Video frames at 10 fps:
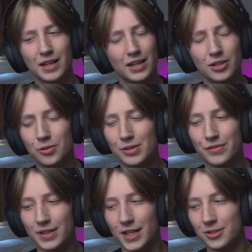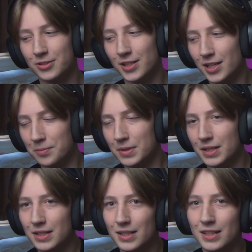I always forget her name.
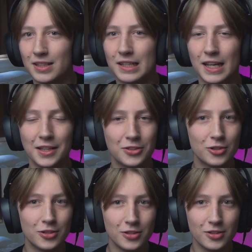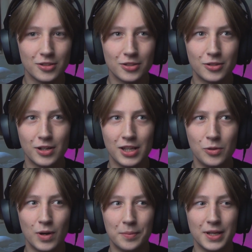The cat girl or
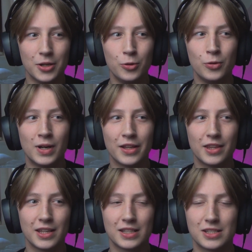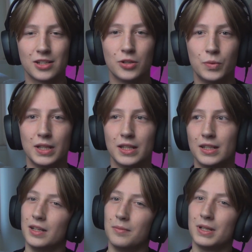Iwabe? Who do I think is gonna win?
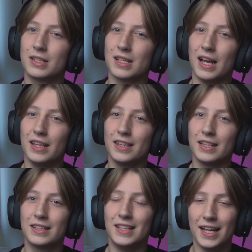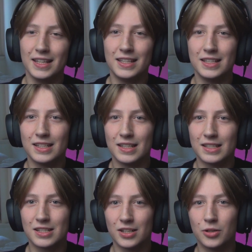Because I think Denki
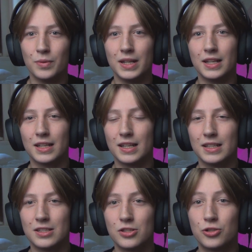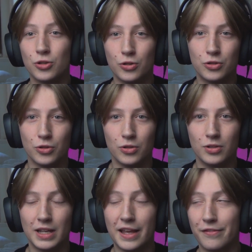is gonna win against Chocho.
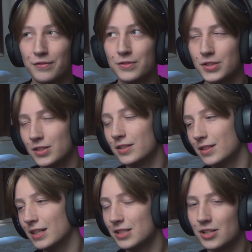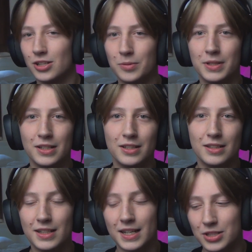If that's gonna be
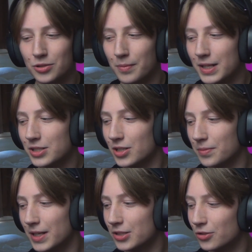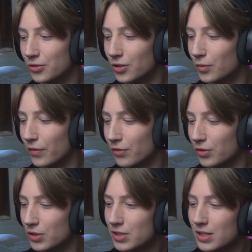the actual matchup. I don't know, of
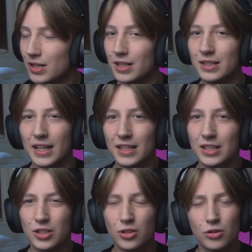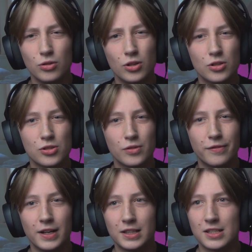course. Denki could also
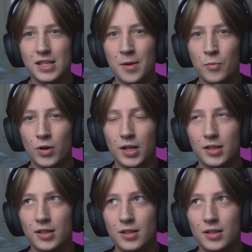fight the samurai,